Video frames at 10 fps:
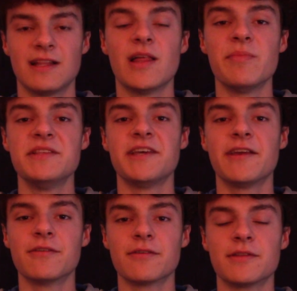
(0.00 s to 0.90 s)
Let me
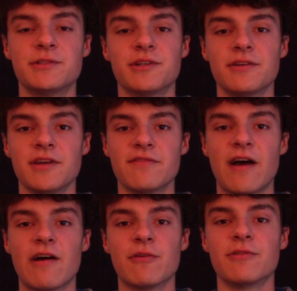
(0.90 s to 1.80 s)
take you through the journey of
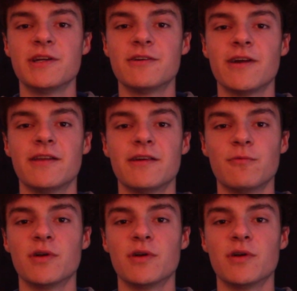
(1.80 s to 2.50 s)
how I recreated